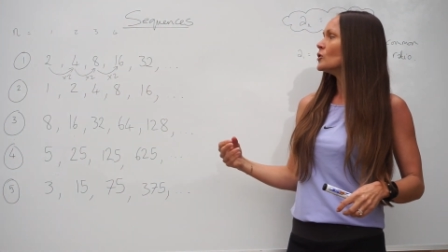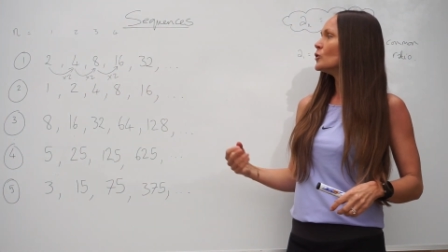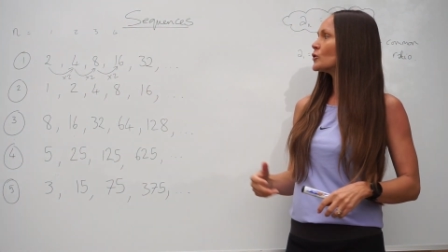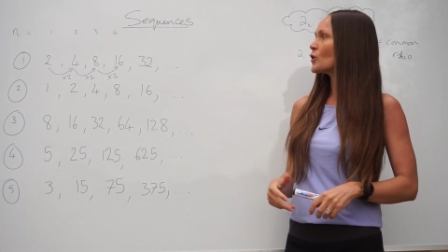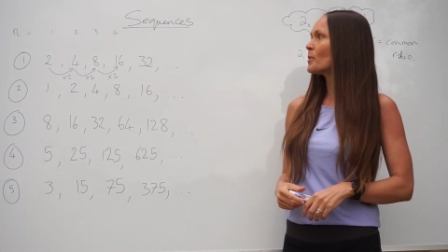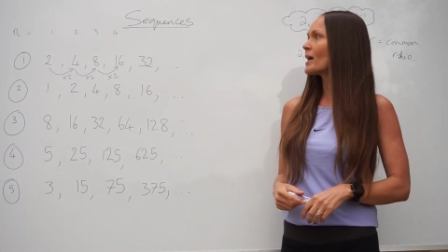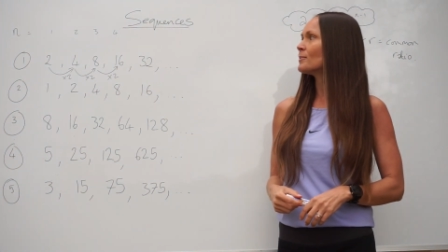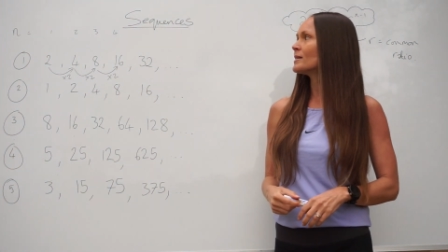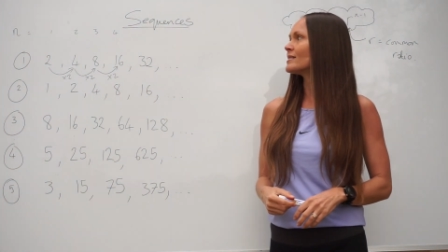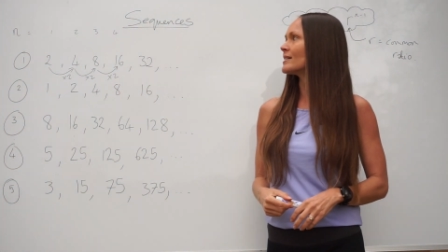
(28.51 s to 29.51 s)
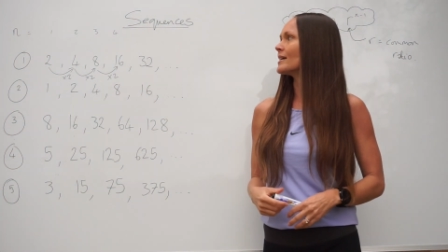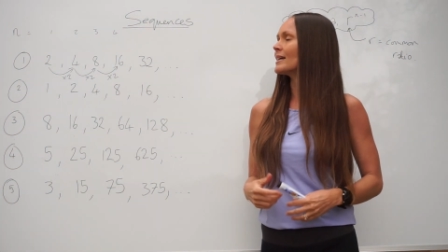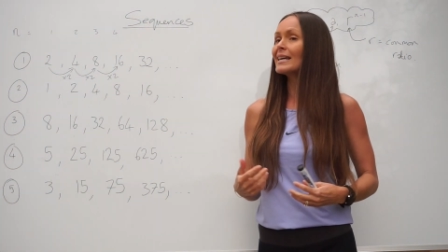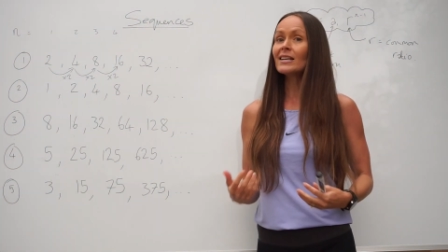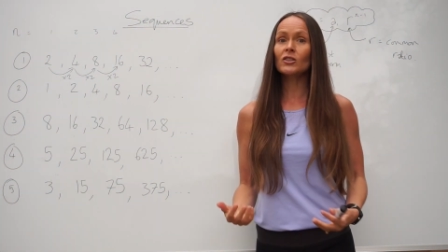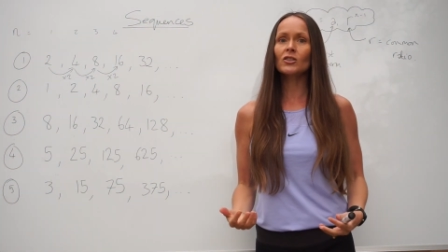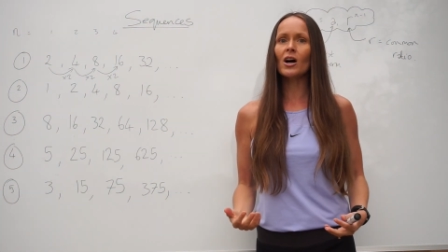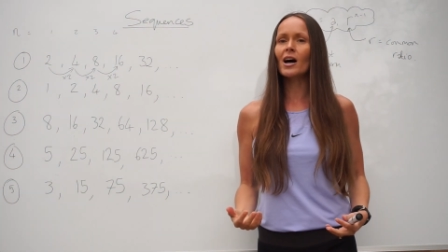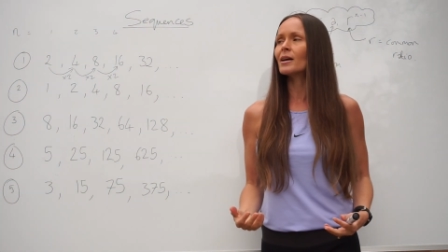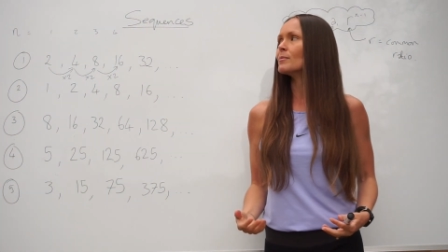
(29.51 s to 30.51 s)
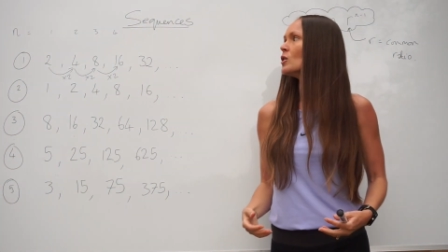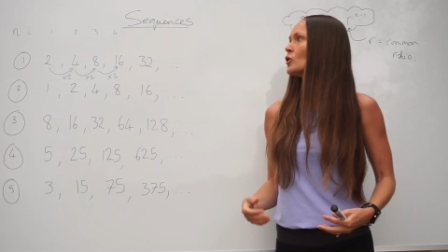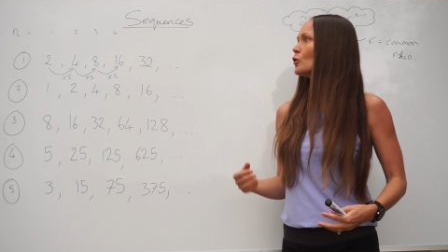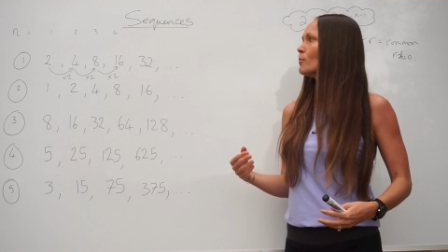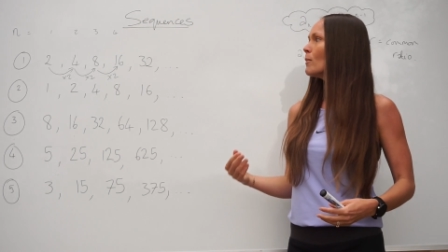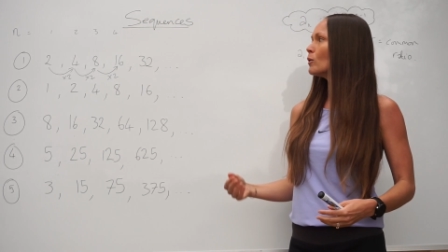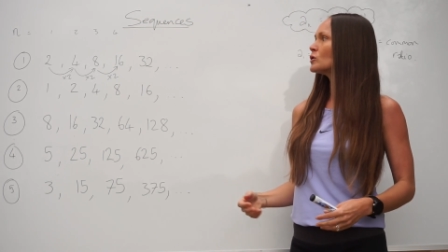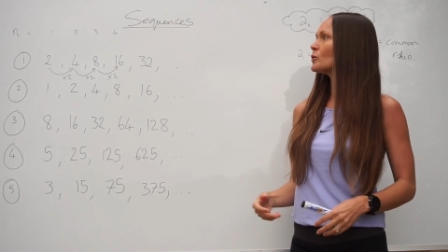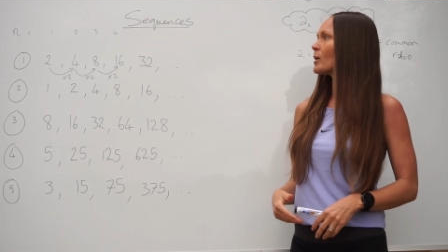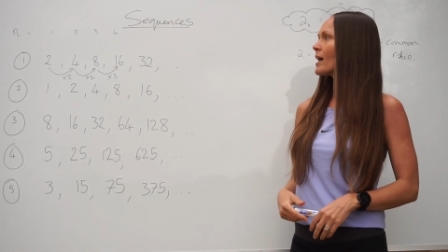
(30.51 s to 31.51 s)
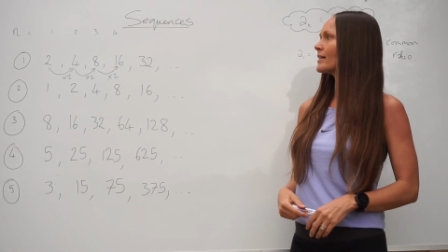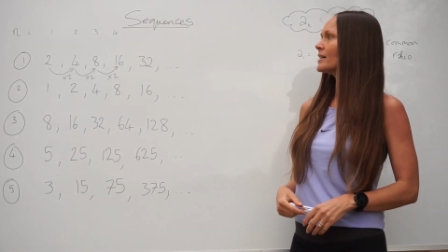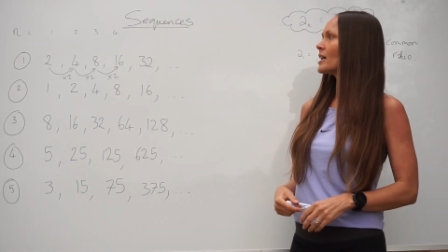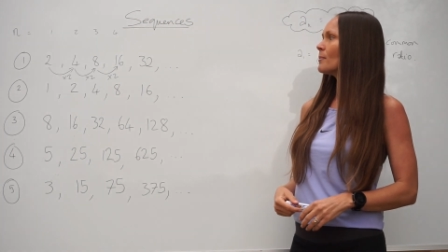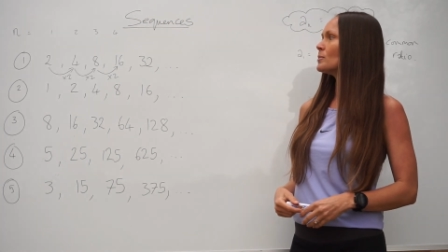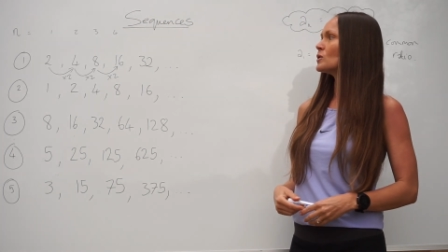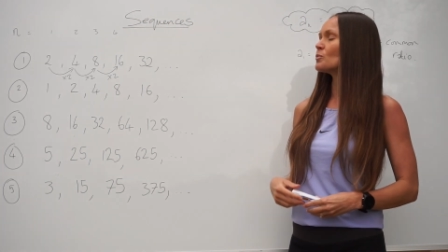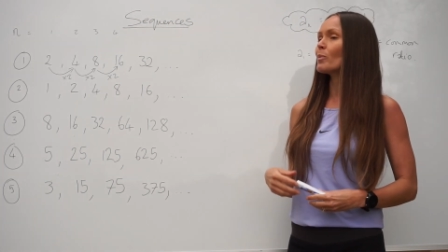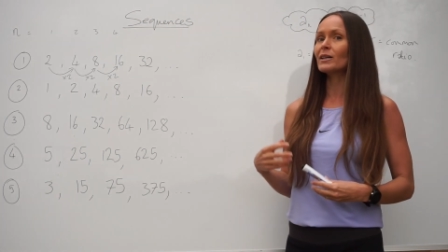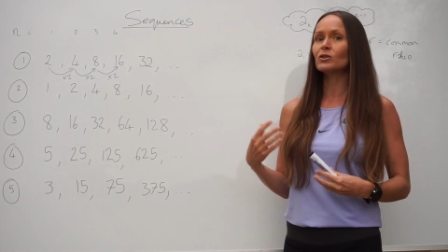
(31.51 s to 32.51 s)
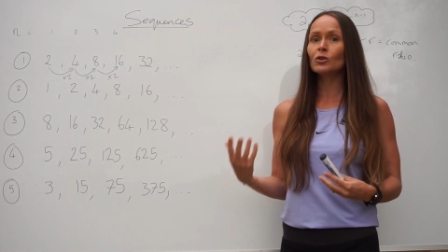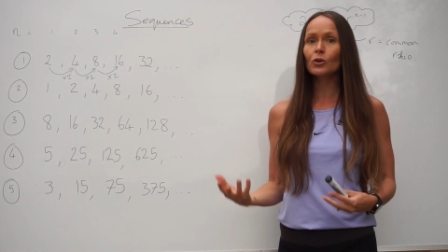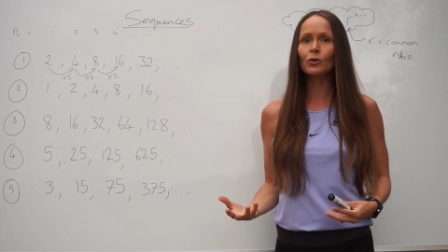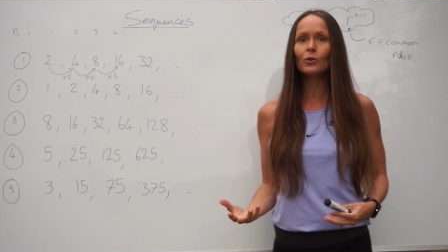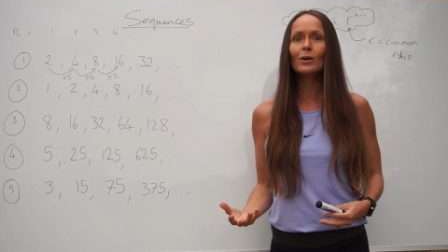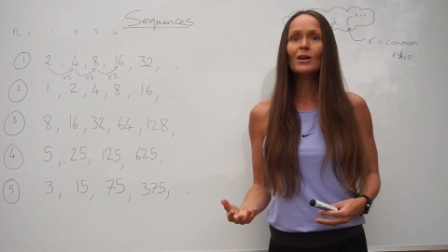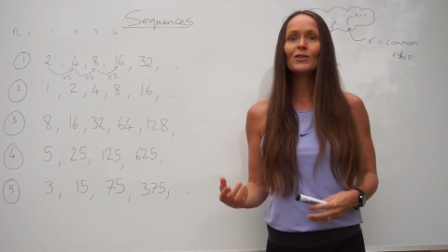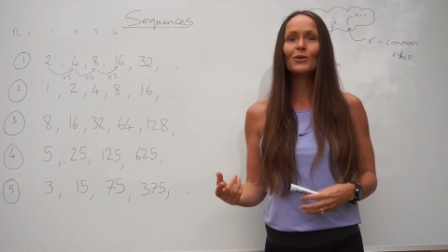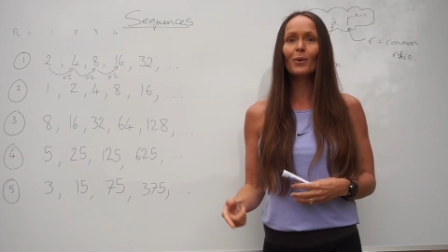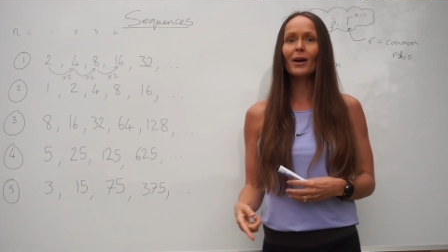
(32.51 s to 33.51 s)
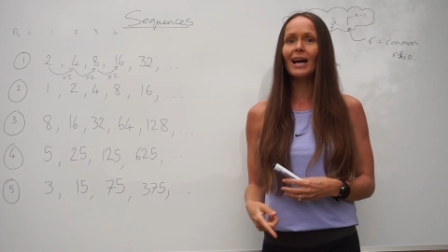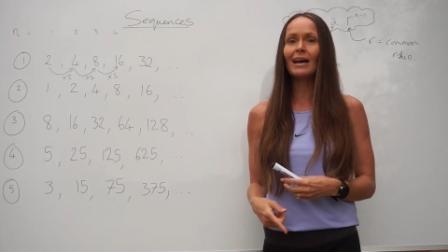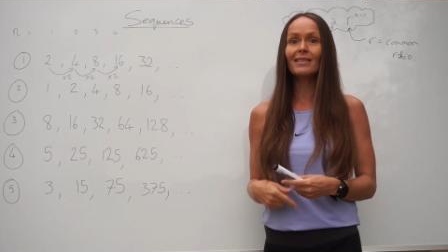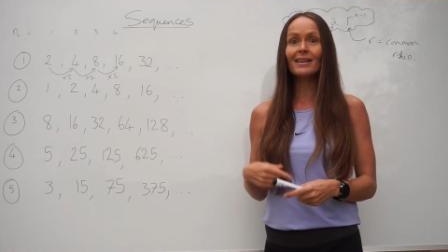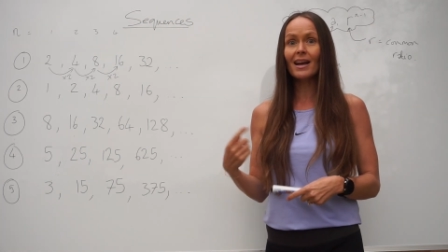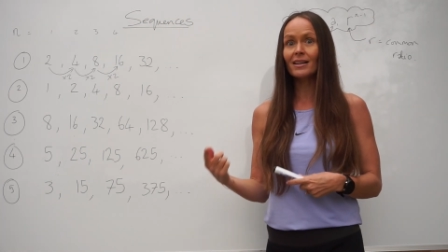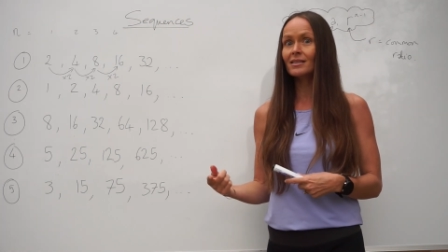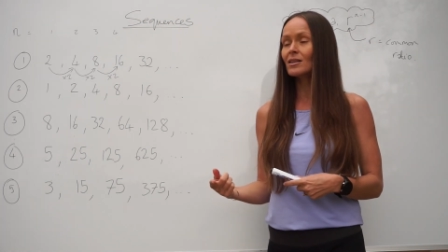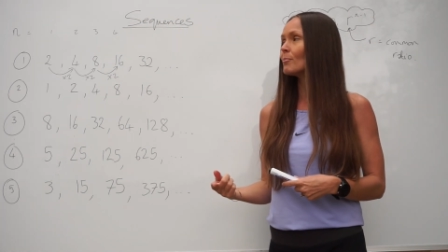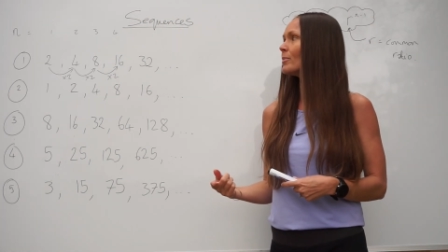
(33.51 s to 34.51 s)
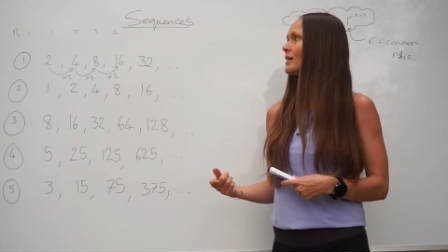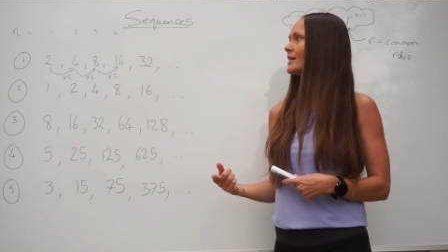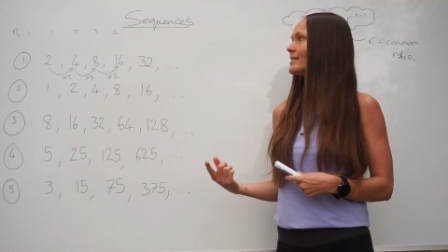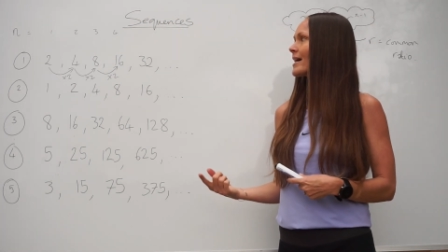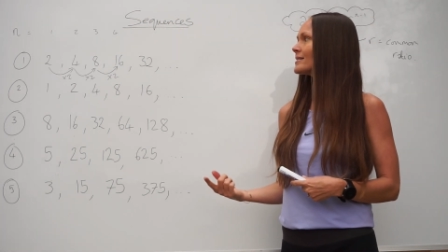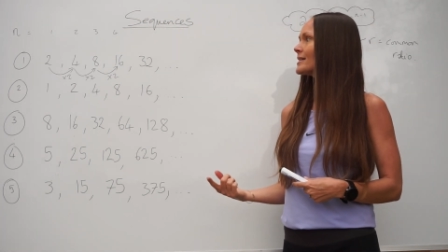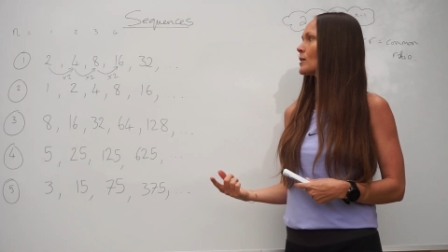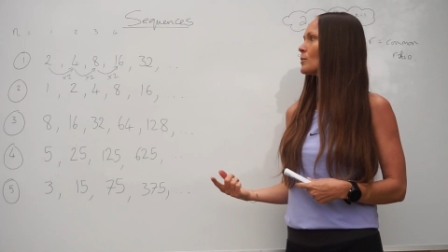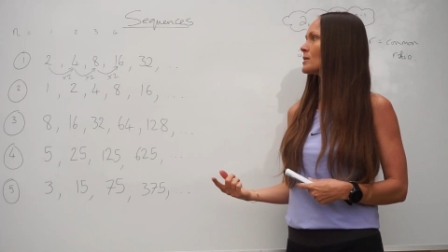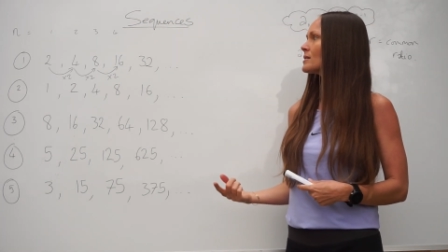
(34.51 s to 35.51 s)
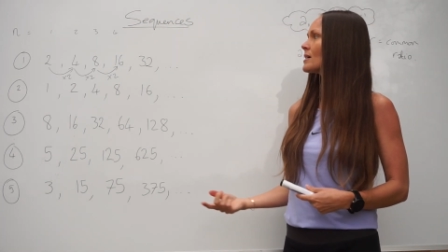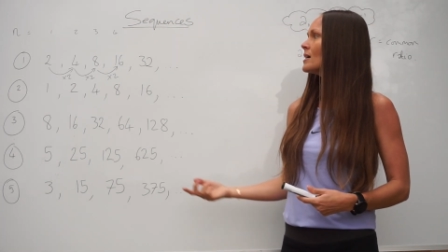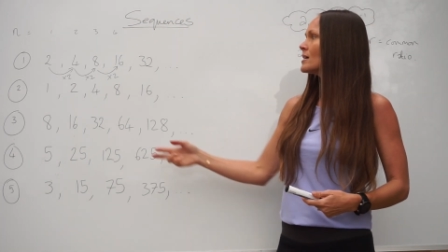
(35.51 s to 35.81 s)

you should be able to see each time you're multiplying the numbers by 2 to work out the next number in that sequence.